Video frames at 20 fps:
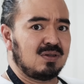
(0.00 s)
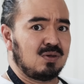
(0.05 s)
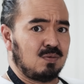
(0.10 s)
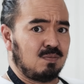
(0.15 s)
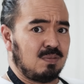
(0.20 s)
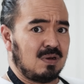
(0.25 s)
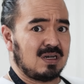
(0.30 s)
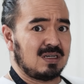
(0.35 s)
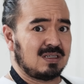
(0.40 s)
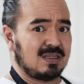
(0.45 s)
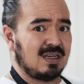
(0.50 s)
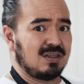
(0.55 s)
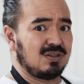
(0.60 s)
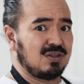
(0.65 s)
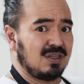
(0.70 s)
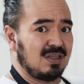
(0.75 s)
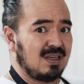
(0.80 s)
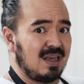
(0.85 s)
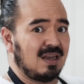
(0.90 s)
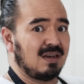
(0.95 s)
your Bak Kut Teh
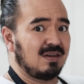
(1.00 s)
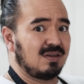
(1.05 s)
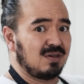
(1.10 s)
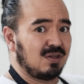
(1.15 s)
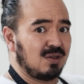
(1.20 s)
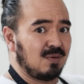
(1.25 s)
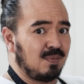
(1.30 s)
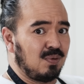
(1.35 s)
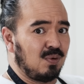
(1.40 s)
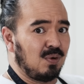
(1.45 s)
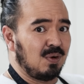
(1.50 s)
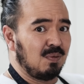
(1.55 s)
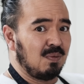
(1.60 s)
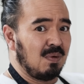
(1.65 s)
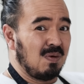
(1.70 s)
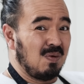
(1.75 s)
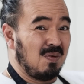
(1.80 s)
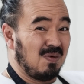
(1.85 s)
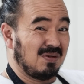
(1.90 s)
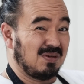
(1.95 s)
to get to the point
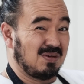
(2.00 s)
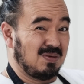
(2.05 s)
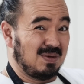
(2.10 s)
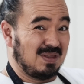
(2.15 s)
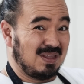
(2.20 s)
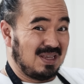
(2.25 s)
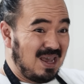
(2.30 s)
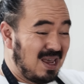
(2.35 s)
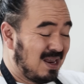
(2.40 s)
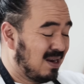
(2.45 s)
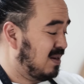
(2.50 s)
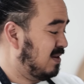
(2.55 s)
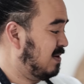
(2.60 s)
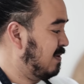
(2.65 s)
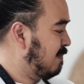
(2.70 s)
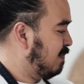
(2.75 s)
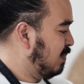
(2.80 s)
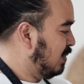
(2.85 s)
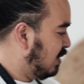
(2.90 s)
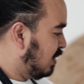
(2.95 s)
where we want to at the end.
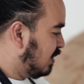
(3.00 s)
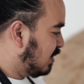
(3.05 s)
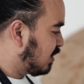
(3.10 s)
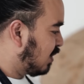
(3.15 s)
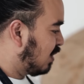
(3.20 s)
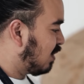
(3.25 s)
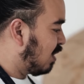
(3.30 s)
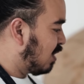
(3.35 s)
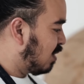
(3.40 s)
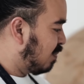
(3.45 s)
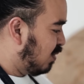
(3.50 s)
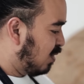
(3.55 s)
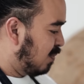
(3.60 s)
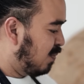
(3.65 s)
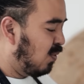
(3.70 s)
So I'm going to put the